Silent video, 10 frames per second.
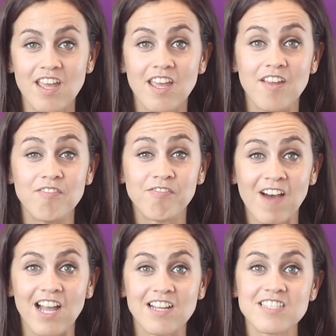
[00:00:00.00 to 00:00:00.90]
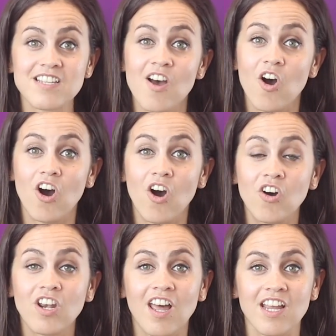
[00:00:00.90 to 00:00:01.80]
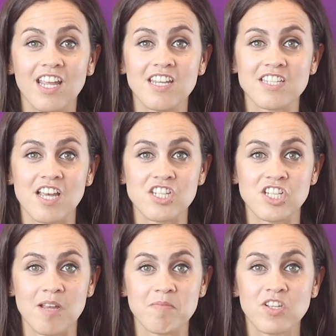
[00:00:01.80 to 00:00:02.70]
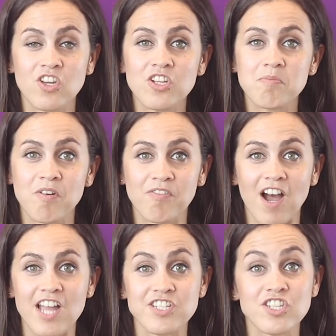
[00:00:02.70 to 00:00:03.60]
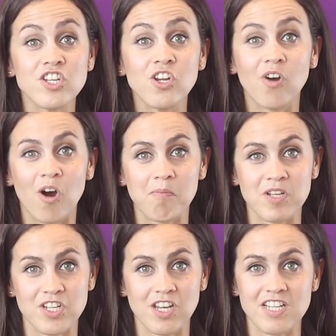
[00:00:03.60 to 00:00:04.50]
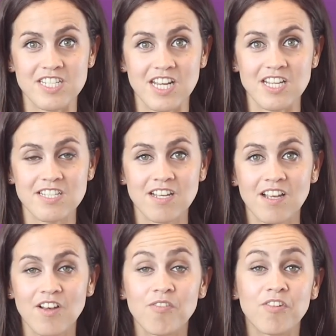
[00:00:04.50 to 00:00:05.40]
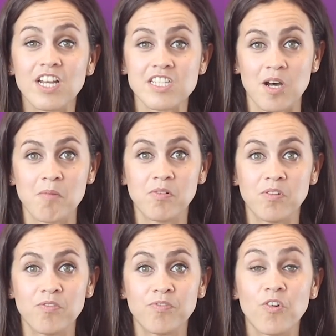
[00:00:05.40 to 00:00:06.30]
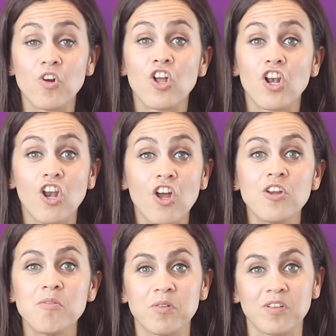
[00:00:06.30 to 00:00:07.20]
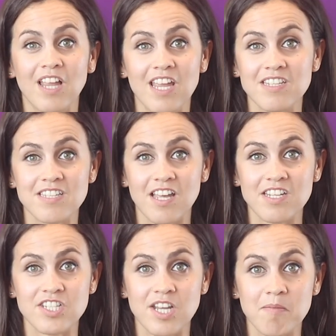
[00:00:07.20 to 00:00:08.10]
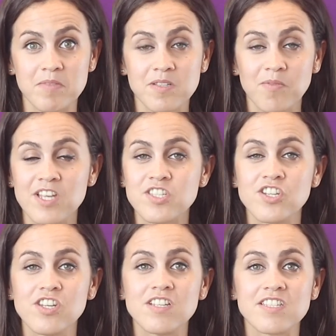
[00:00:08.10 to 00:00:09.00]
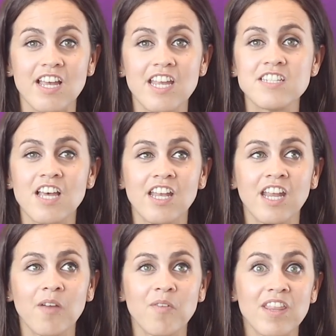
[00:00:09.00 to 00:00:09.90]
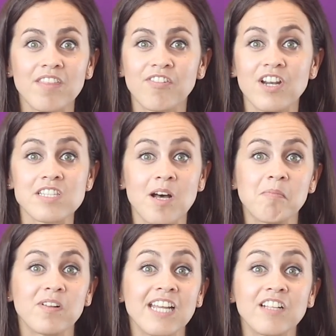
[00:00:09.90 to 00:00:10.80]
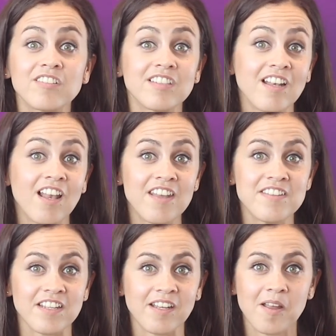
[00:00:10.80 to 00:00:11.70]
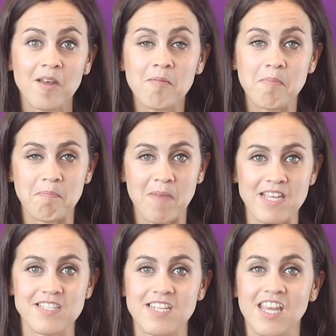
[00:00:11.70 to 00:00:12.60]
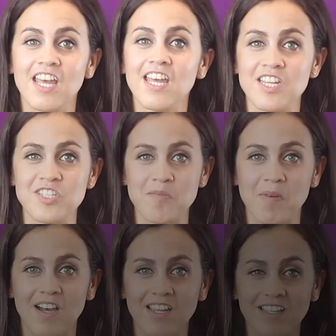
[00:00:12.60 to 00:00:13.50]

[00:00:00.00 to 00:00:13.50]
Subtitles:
In fact, online internships could provide new opportunities. For example, for global internships, where students are interning with, for example, Hilton London, but based here in Dubai.